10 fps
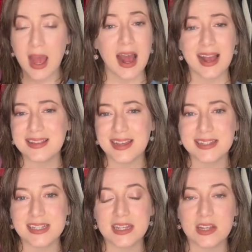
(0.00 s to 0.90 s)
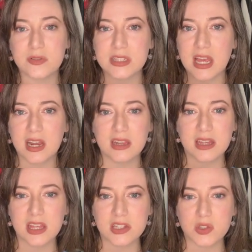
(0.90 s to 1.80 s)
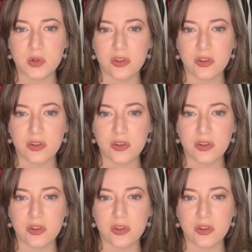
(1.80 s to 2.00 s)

I liked it. It was kind of like that sort of